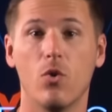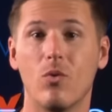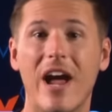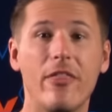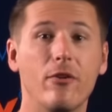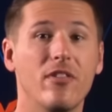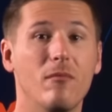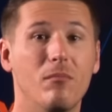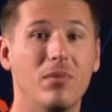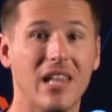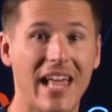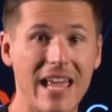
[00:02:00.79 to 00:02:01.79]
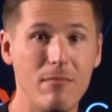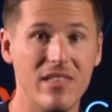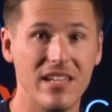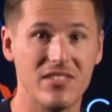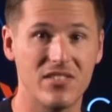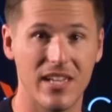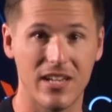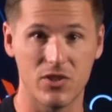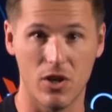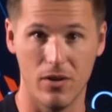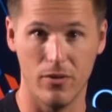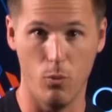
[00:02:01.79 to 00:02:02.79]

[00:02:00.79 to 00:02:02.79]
Rather than blame these things on